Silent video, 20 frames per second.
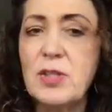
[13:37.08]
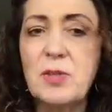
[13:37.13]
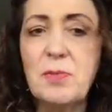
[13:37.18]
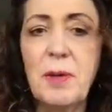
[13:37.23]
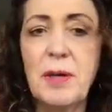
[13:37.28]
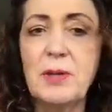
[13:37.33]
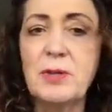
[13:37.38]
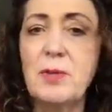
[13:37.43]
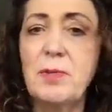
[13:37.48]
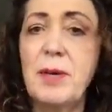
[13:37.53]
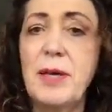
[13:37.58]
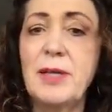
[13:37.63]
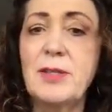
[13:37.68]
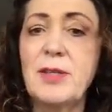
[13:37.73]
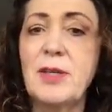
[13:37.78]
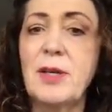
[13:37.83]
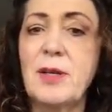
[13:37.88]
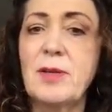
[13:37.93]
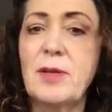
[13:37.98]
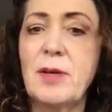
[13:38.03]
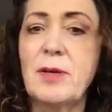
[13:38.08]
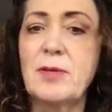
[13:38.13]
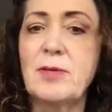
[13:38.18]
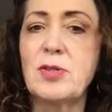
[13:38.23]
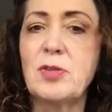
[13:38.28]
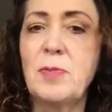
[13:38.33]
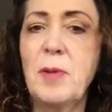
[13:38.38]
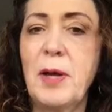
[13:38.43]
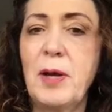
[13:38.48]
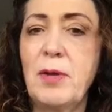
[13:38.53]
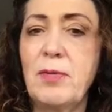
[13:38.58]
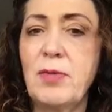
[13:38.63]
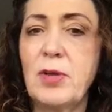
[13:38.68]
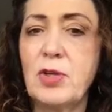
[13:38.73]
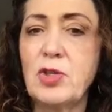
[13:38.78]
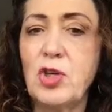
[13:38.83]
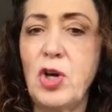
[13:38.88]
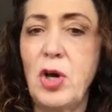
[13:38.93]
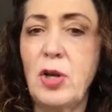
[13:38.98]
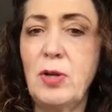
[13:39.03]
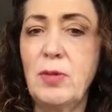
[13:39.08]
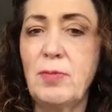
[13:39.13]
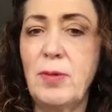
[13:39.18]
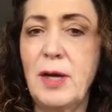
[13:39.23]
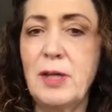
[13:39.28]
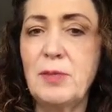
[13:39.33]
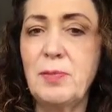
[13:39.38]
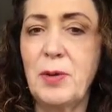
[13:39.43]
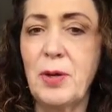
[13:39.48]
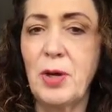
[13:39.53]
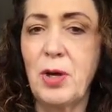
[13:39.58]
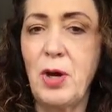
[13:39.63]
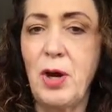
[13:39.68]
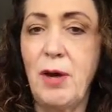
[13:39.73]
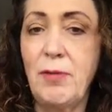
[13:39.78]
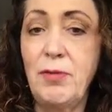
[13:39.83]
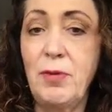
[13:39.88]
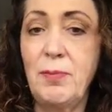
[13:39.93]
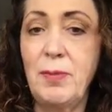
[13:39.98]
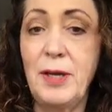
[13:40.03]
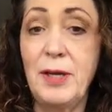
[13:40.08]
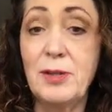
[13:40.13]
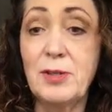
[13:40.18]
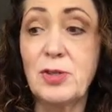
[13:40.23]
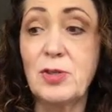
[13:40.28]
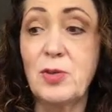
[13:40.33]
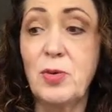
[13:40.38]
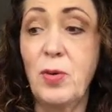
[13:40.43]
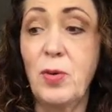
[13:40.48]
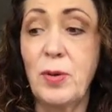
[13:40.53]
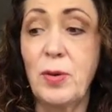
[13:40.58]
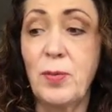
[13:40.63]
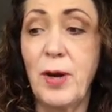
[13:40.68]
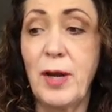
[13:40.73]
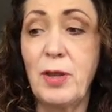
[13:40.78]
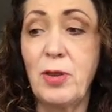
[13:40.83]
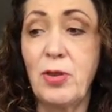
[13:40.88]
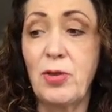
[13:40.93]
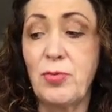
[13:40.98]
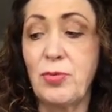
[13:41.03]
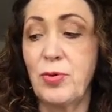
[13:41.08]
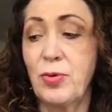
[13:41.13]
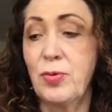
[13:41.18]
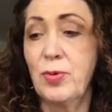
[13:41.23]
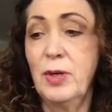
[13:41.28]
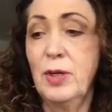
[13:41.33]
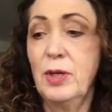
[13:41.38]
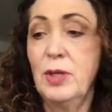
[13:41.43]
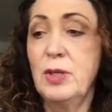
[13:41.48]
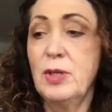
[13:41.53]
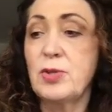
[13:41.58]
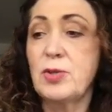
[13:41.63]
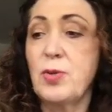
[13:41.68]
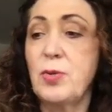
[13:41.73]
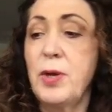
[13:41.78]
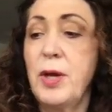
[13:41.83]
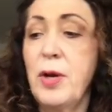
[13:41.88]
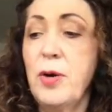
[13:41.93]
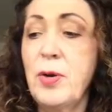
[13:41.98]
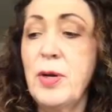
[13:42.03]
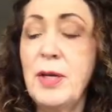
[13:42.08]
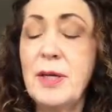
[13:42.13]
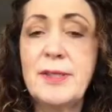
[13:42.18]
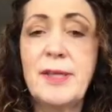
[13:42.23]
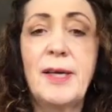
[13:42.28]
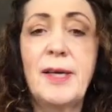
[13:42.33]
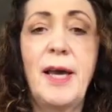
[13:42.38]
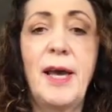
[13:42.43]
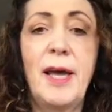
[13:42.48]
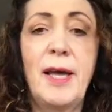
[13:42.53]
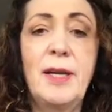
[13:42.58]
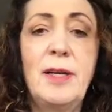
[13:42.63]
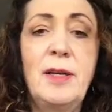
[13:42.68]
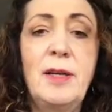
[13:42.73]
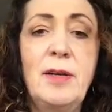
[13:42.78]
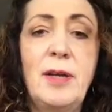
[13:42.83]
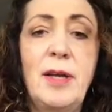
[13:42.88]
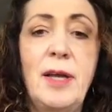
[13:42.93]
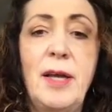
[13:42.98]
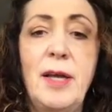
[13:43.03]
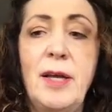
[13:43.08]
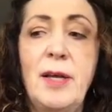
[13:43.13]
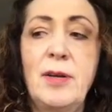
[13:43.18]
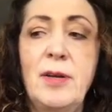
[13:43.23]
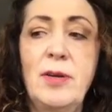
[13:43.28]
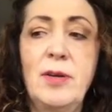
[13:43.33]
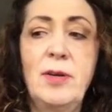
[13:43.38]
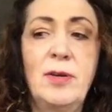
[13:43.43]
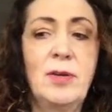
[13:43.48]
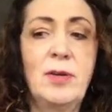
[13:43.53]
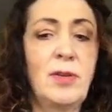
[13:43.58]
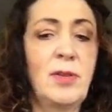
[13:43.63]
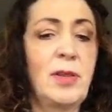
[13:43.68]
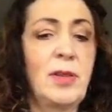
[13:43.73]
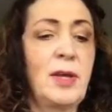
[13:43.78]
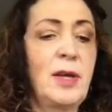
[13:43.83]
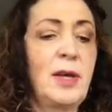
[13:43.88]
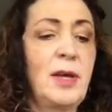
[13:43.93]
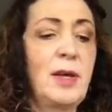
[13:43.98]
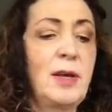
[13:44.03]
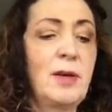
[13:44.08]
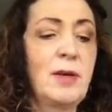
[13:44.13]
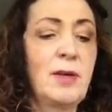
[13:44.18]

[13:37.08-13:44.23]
smells amazing. The smell of the chocolate raspberry coffee beans is going right through. So here it is again in the